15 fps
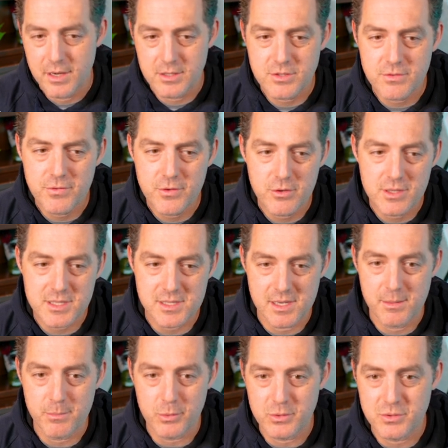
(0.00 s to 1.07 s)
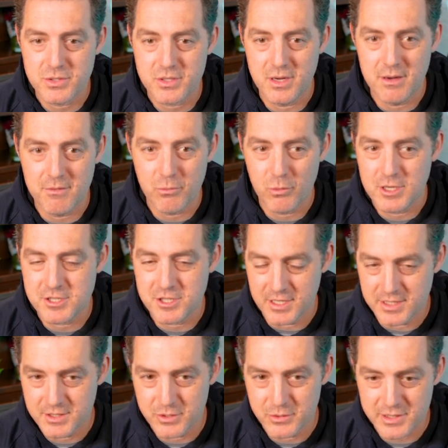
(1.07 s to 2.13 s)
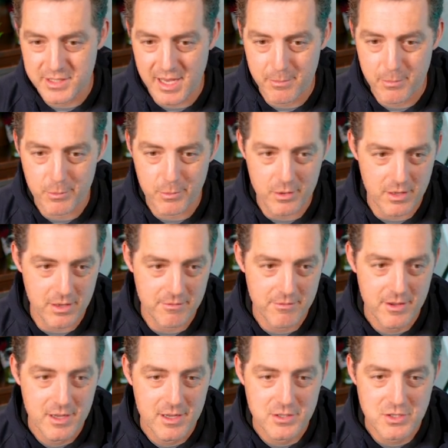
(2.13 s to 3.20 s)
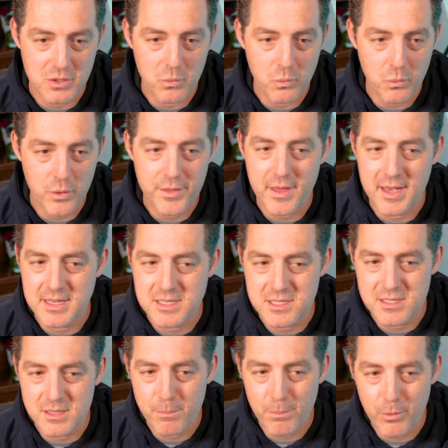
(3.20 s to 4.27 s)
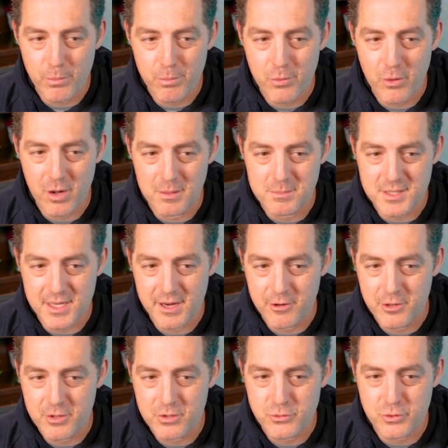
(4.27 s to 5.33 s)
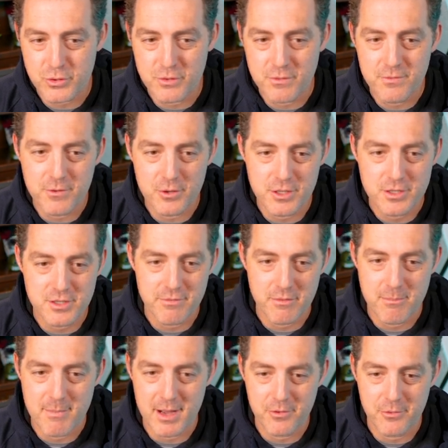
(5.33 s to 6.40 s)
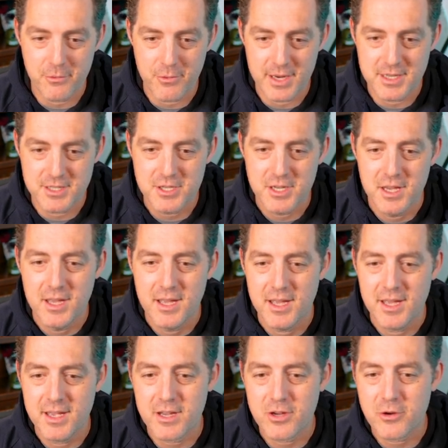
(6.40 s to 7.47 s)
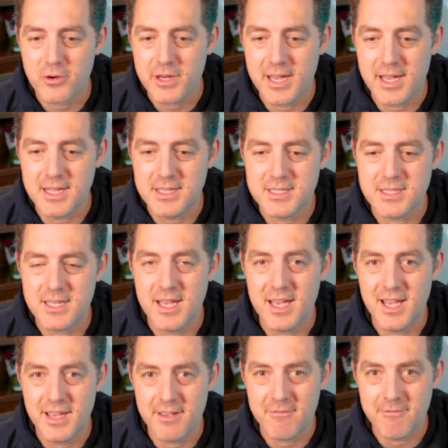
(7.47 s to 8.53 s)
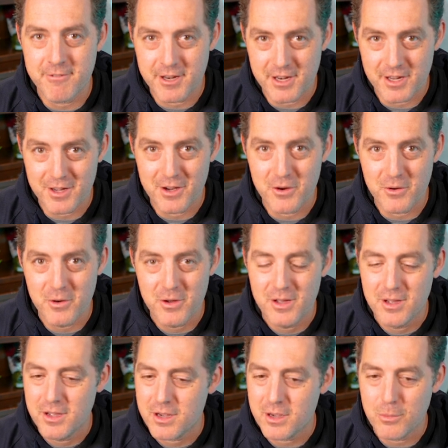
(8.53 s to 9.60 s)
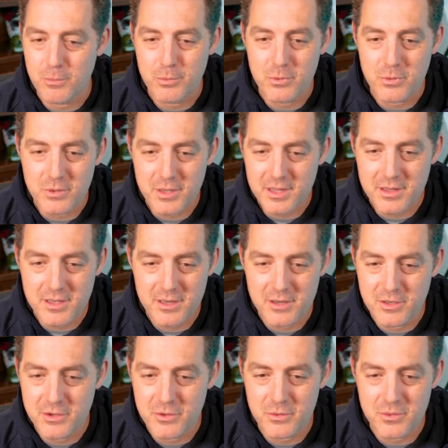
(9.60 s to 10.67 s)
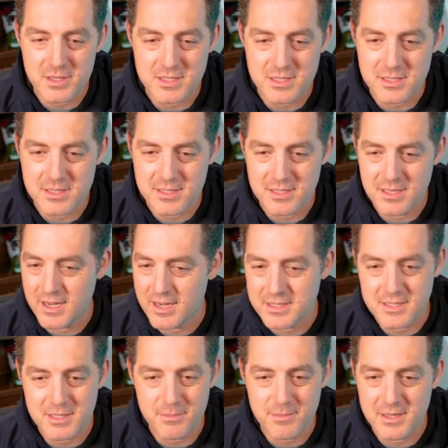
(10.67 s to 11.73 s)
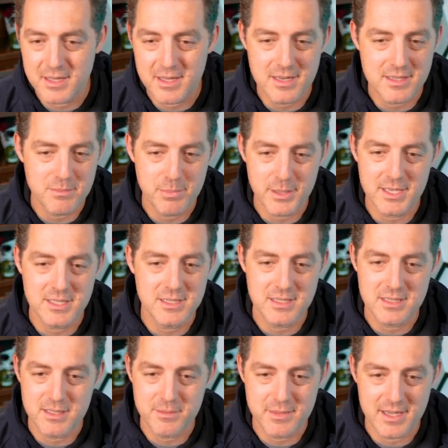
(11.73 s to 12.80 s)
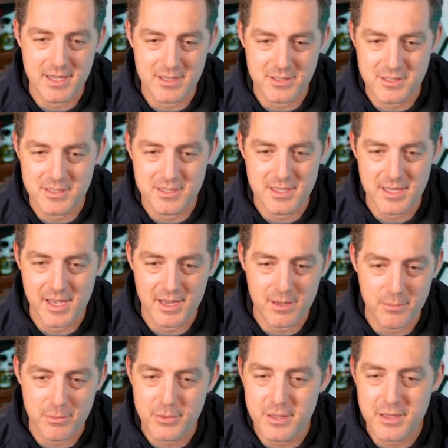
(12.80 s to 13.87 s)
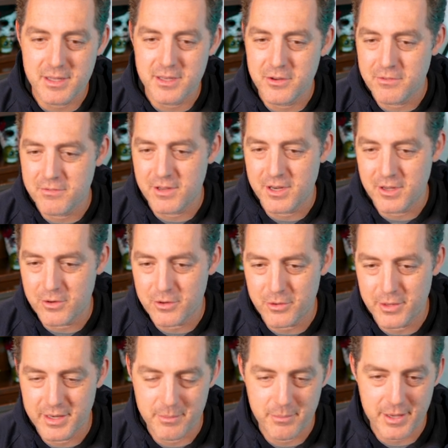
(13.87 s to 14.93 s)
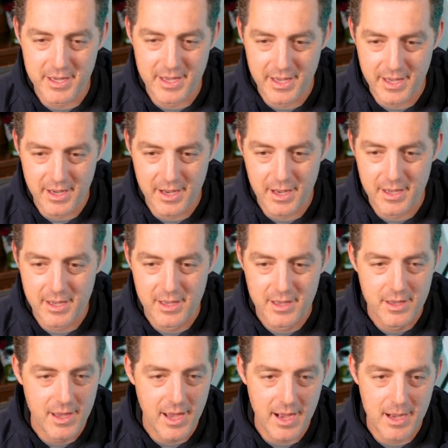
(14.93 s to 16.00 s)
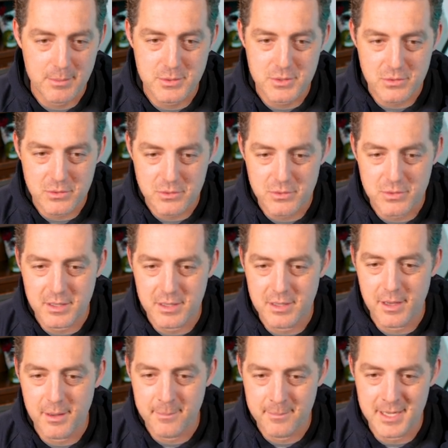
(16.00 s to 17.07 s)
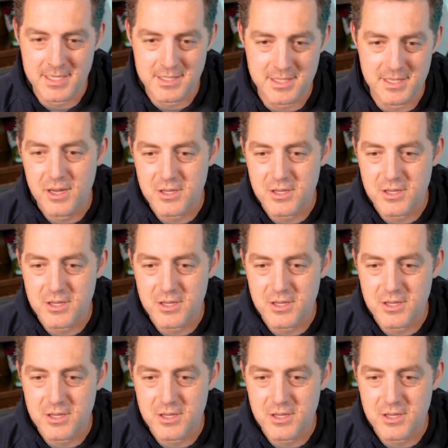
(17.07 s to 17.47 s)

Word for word: Here's a few examples of what Gen two is capable of. So with a simple prompt, aerial drone footage of a mountain range, it creates a video. Completely new. This is not something that is based on something else. This is a completely new video created by A I. Absolutely amazing.